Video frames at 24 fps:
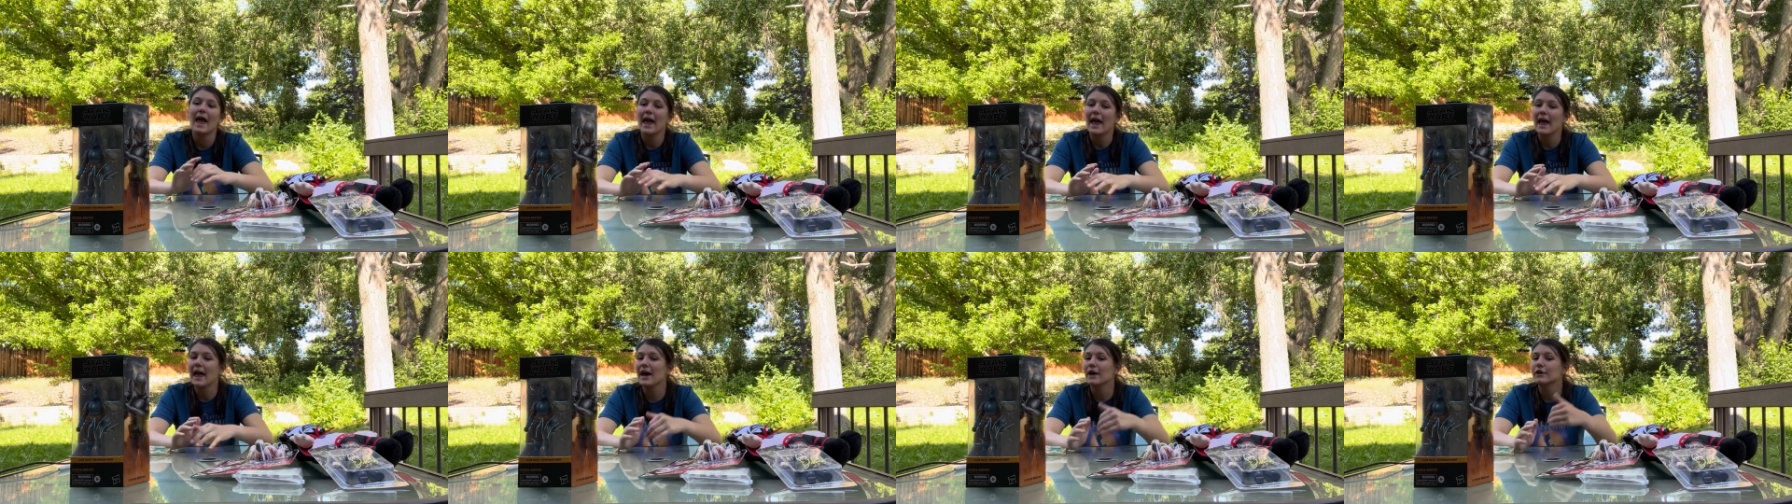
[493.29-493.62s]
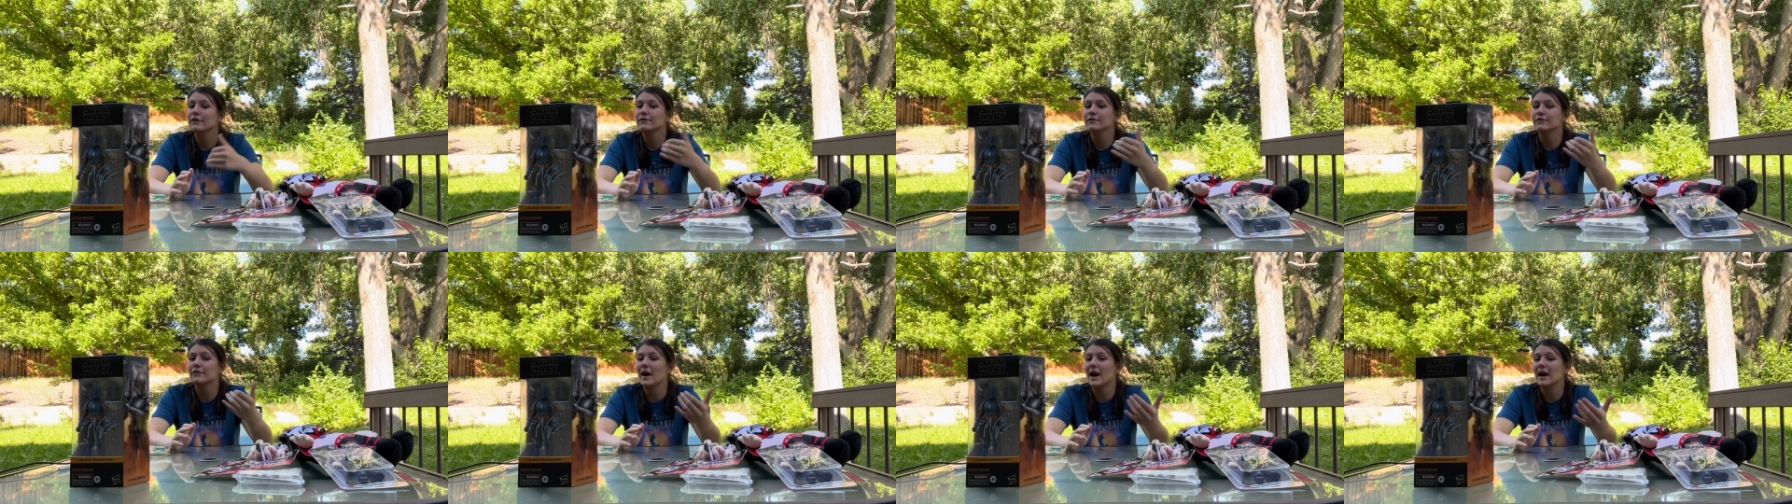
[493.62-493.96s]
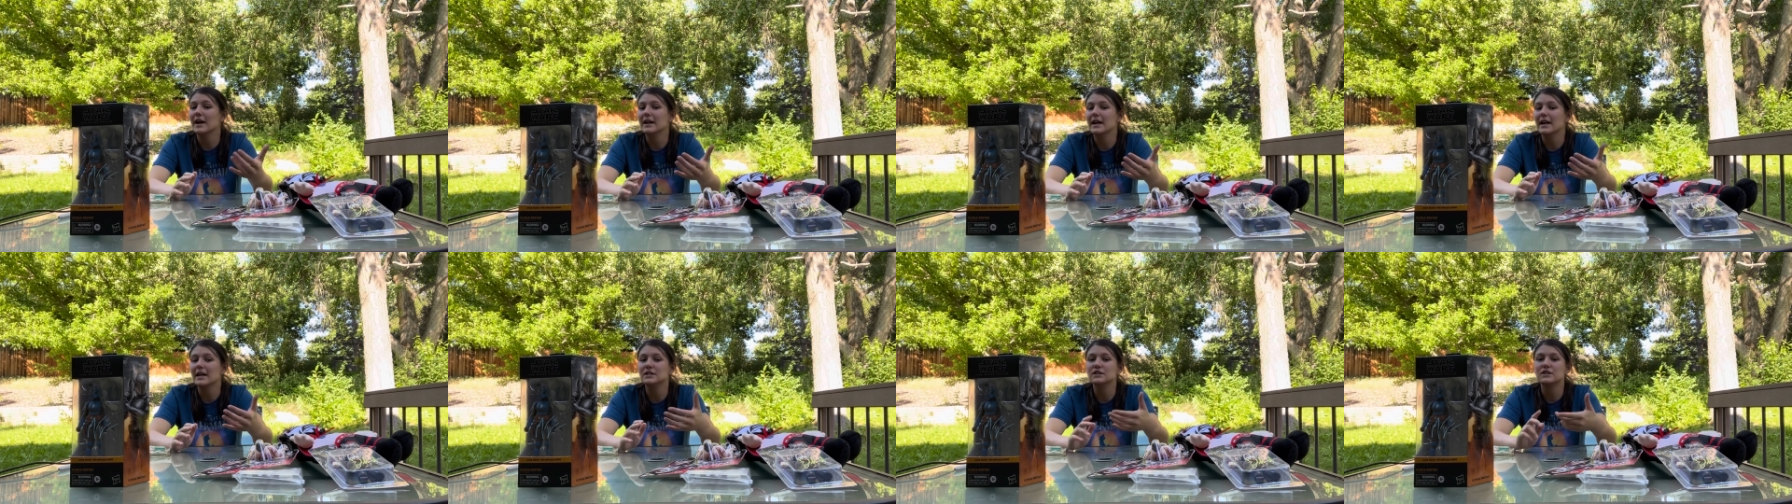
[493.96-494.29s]
and
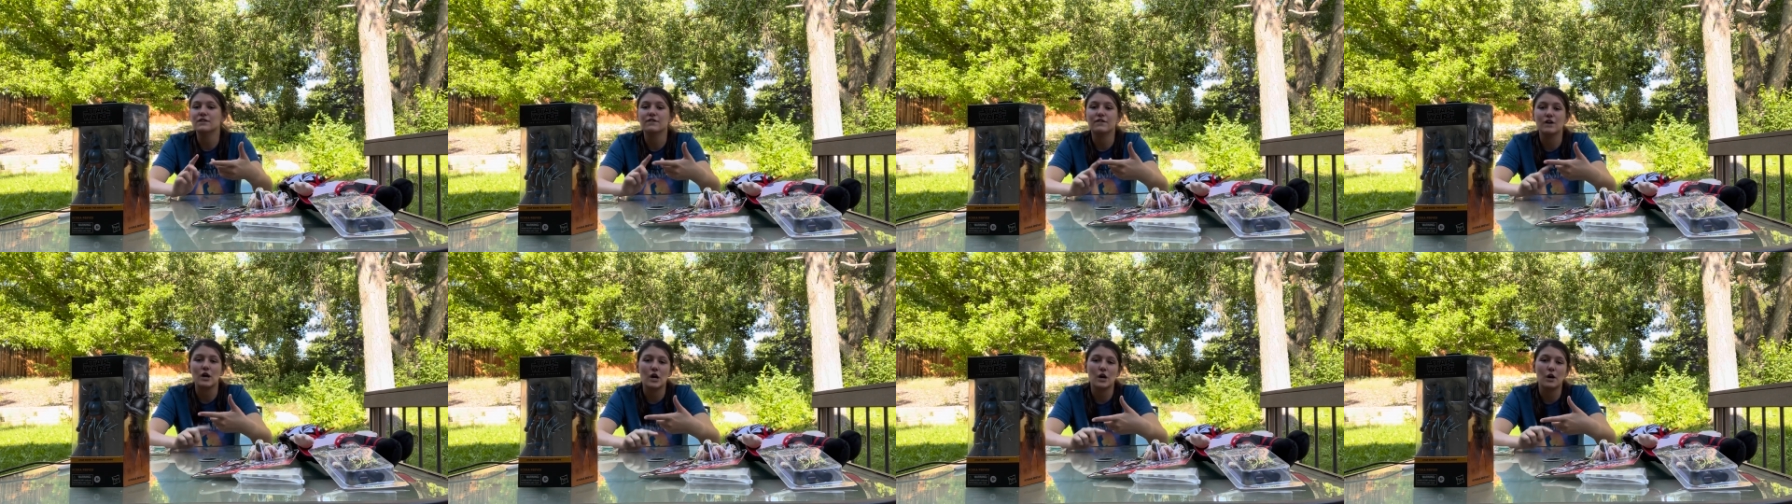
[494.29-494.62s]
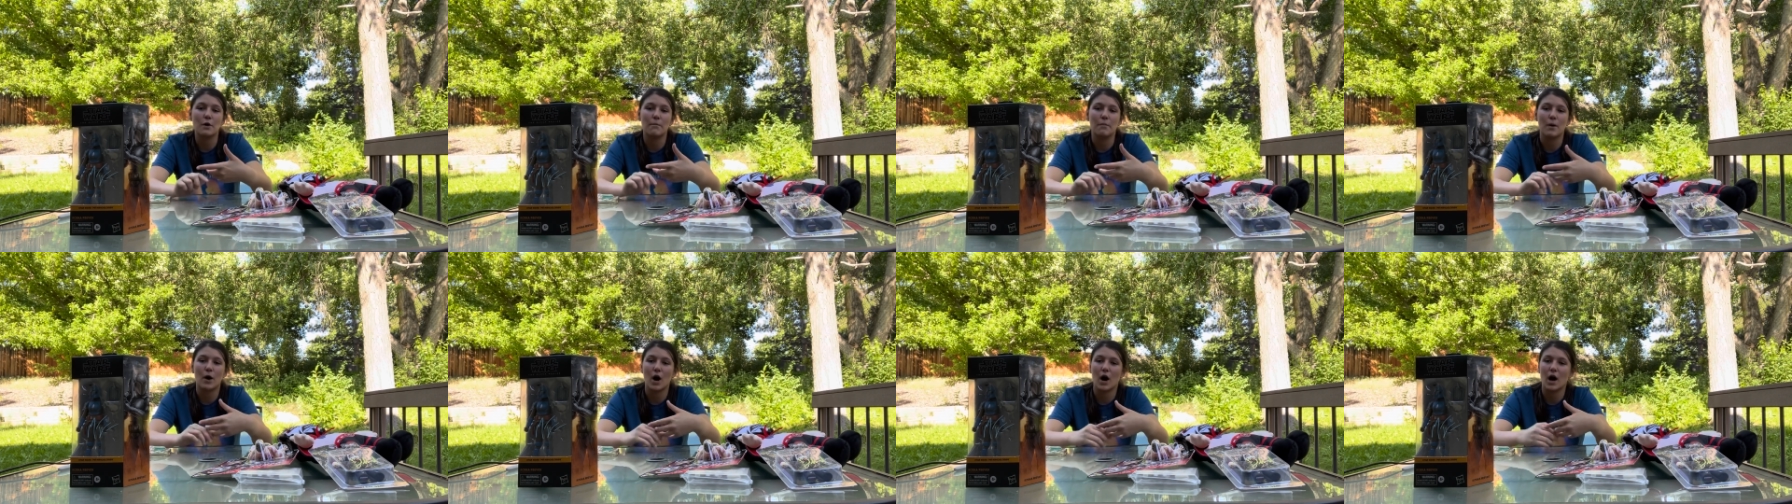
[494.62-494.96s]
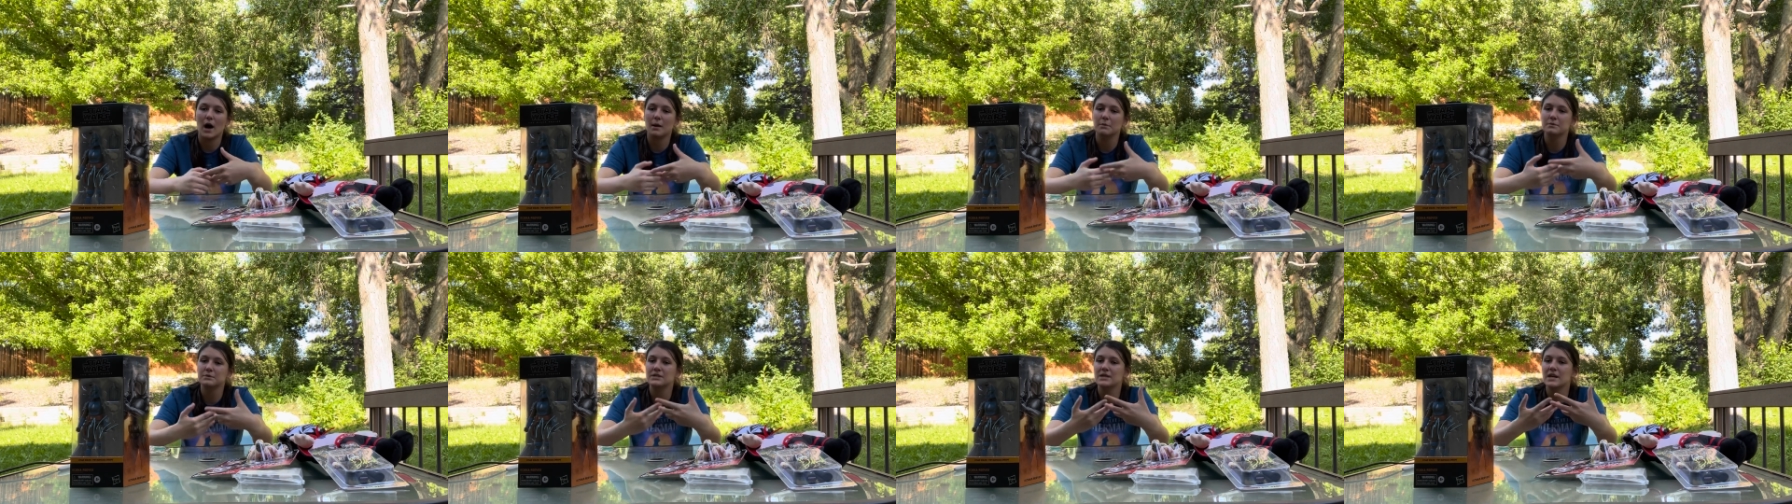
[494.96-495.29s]
Fridays Funko
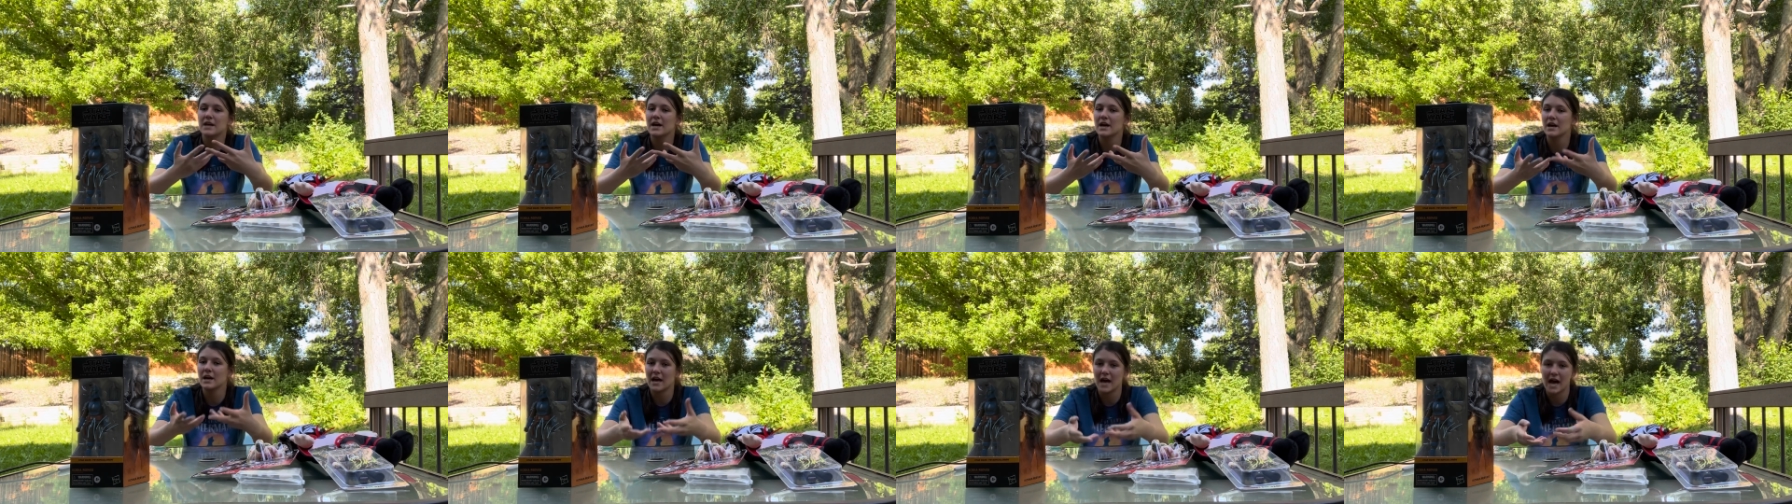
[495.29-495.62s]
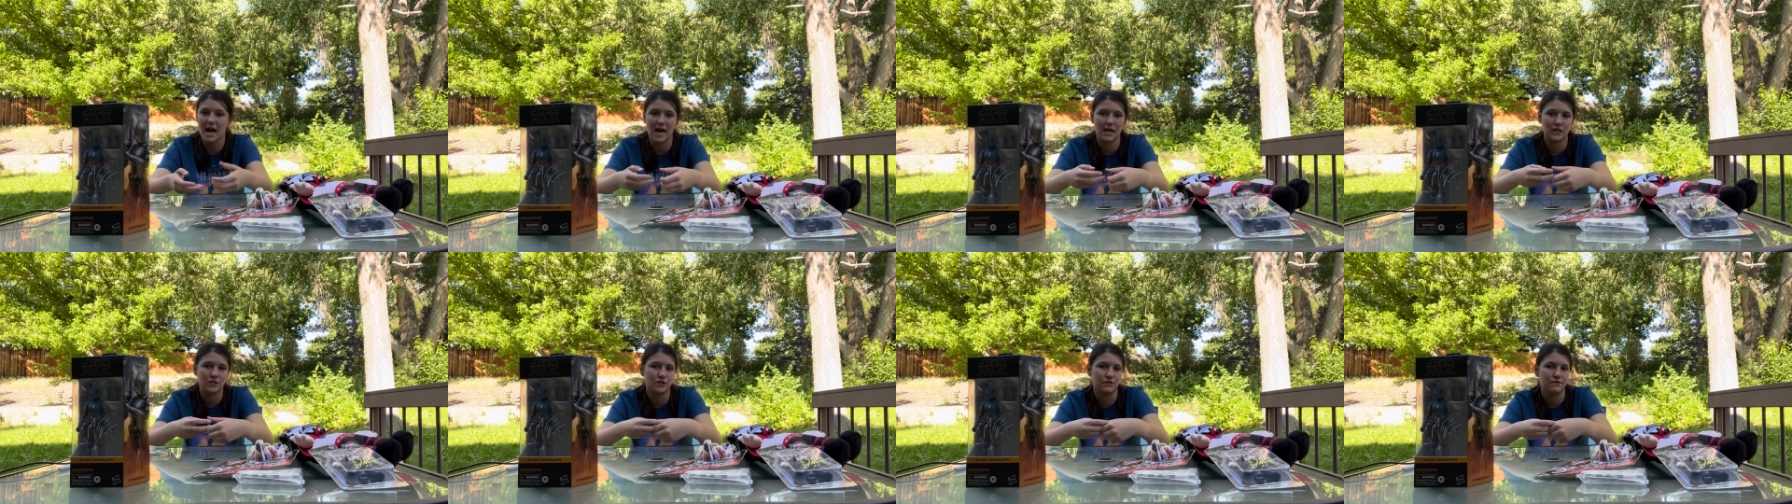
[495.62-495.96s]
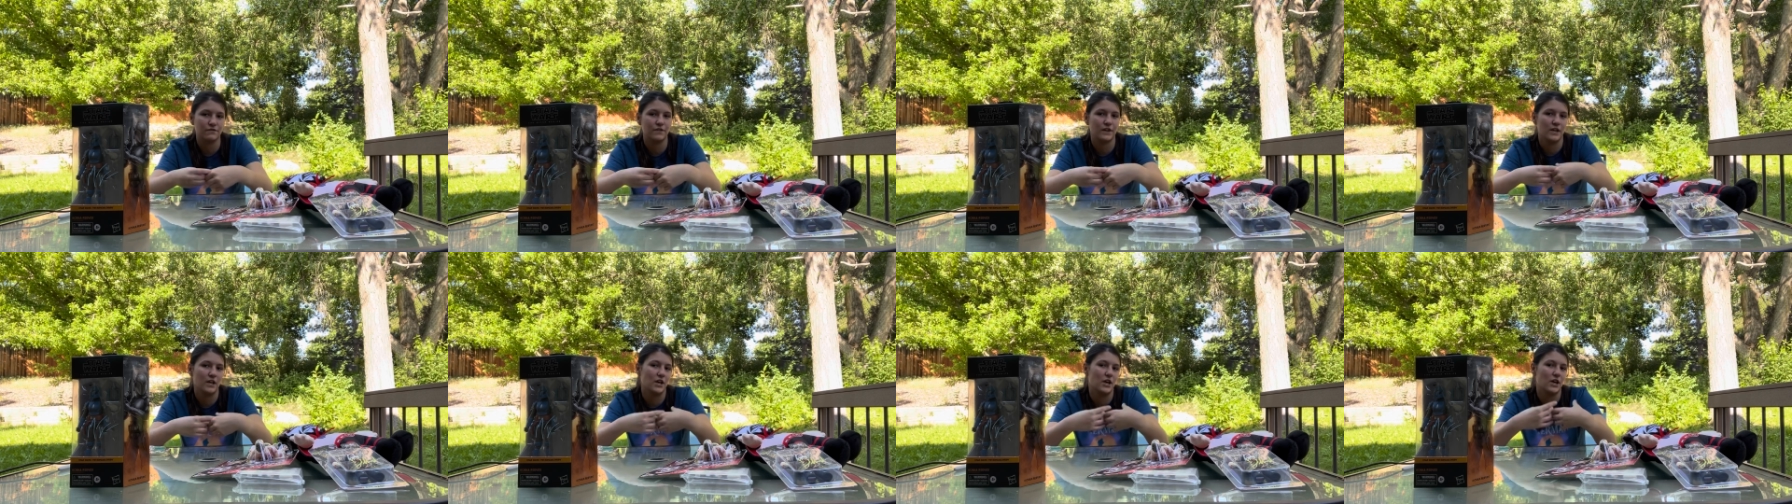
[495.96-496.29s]
Pops, action
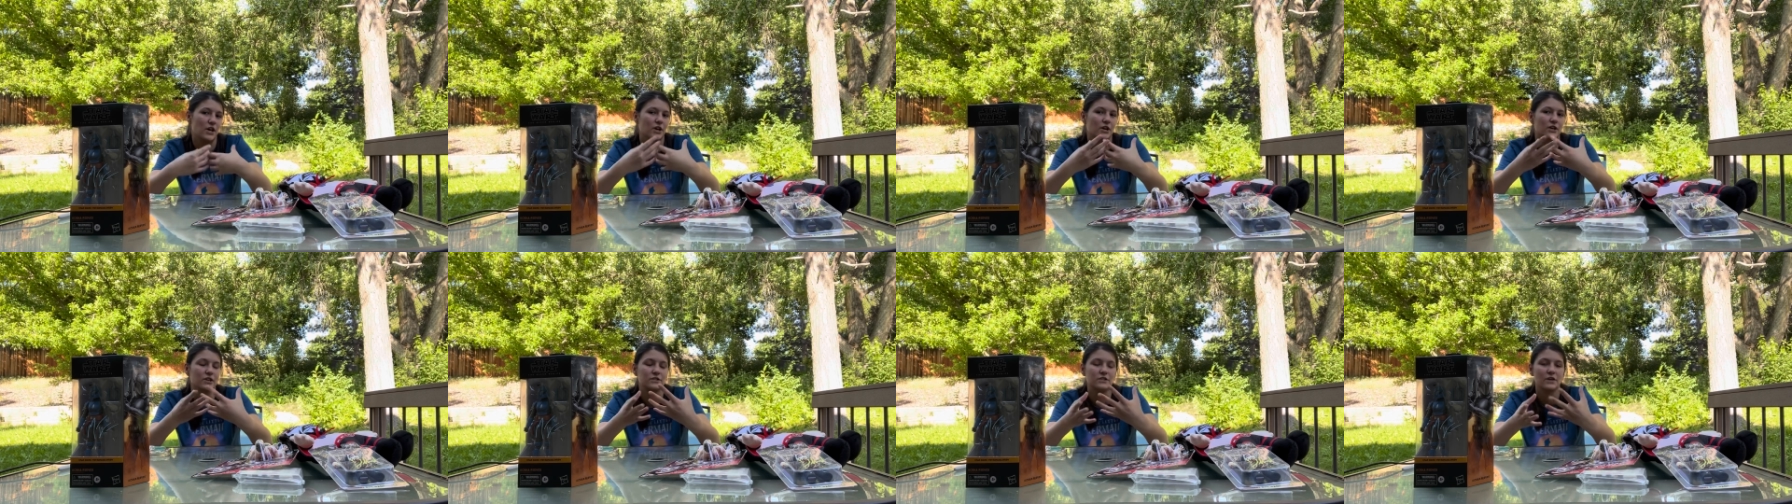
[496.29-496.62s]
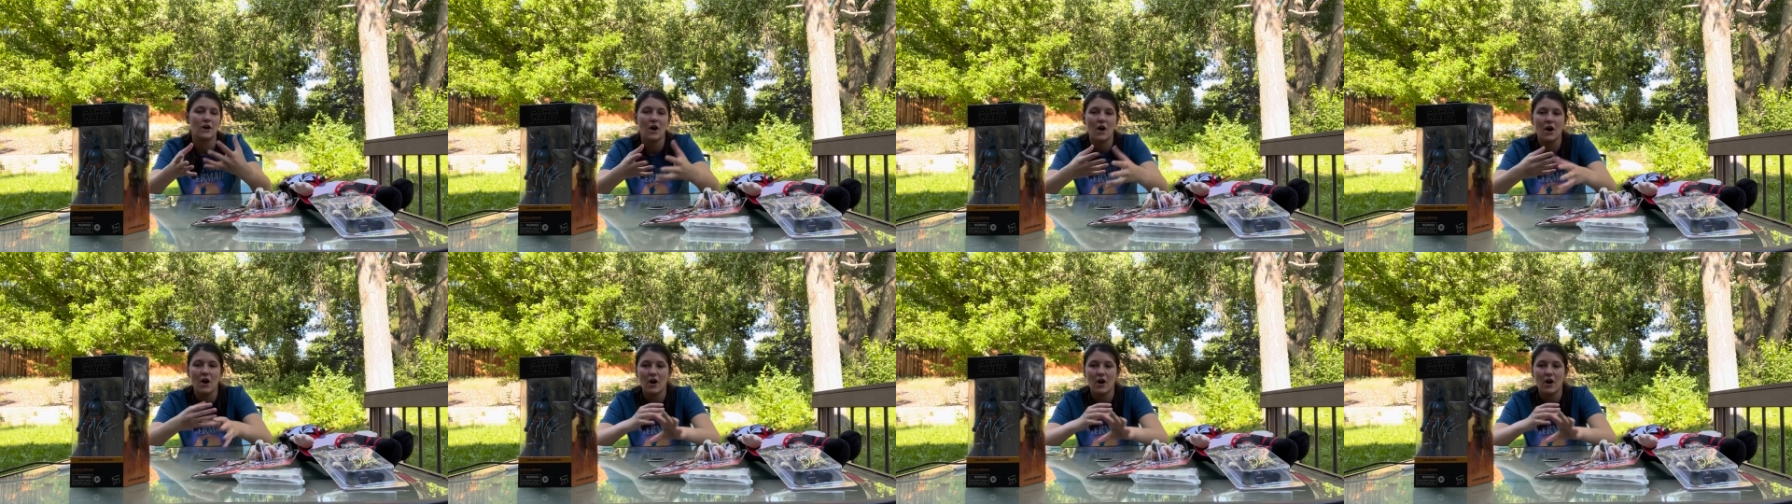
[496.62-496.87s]
figures,